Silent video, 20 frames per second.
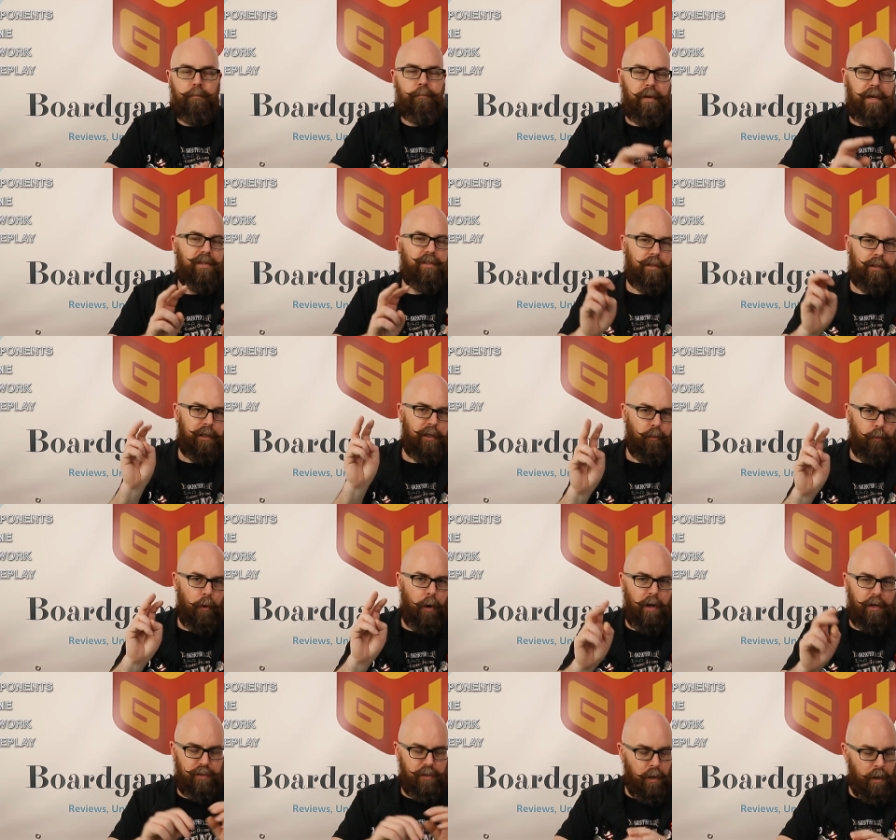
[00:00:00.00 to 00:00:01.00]
basically
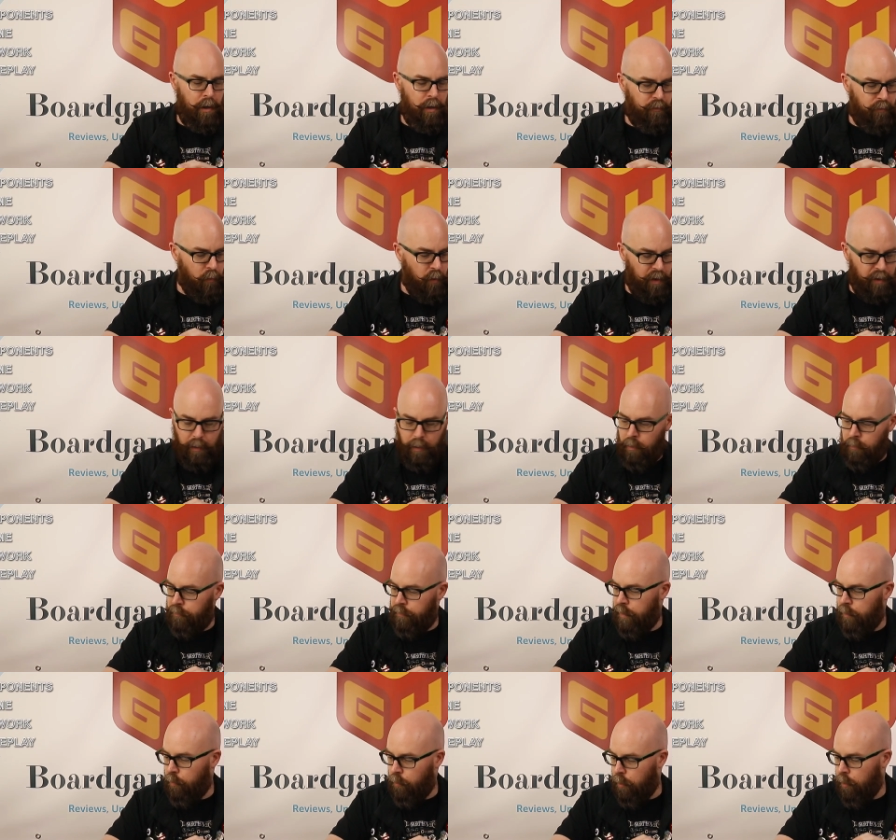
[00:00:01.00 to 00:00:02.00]
cross off one of
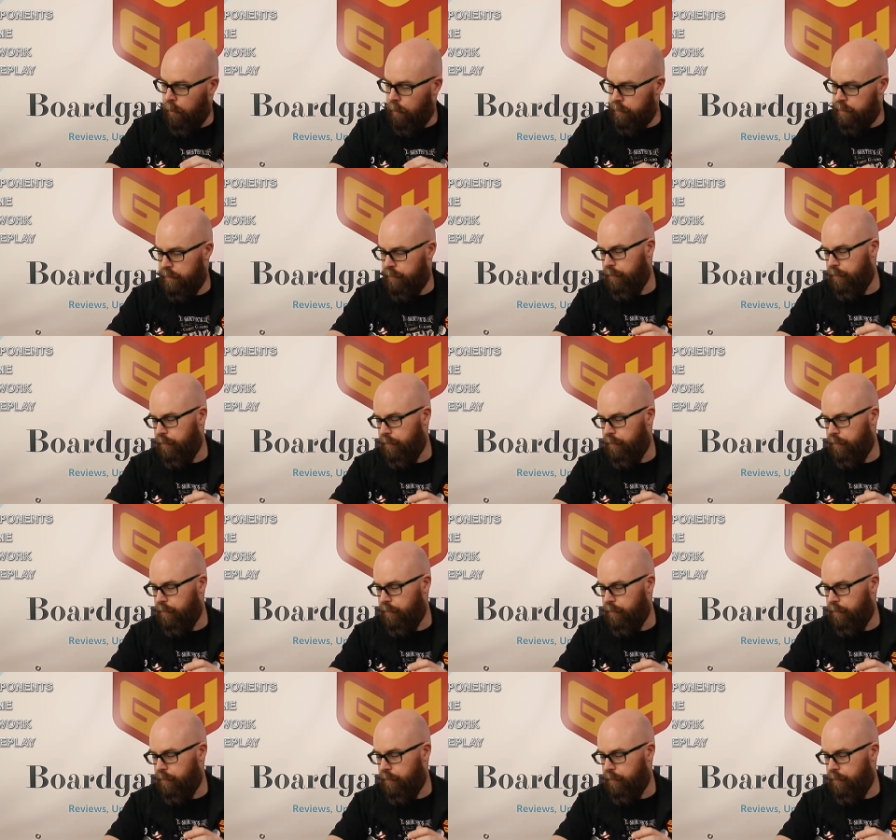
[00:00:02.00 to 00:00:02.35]
the words.